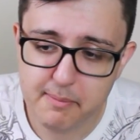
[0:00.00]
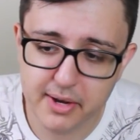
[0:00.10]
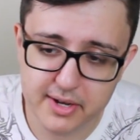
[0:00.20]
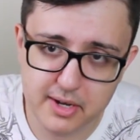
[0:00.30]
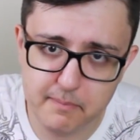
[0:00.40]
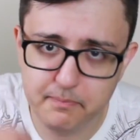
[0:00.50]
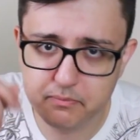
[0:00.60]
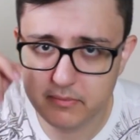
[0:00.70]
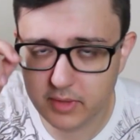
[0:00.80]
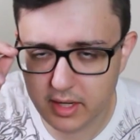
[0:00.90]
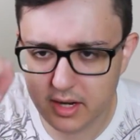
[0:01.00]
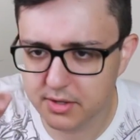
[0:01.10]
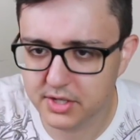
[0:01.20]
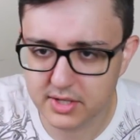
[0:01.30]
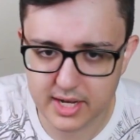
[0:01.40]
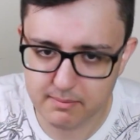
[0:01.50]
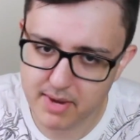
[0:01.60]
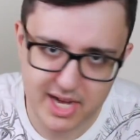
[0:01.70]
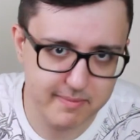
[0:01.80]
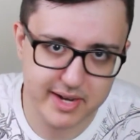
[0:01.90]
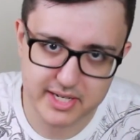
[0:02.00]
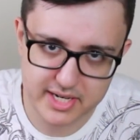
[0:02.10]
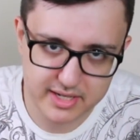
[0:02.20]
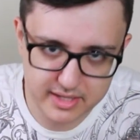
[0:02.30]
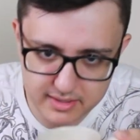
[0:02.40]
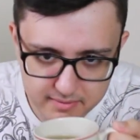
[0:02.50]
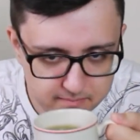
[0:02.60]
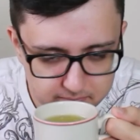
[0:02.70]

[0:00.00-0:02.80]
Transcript: But just like making my tea and then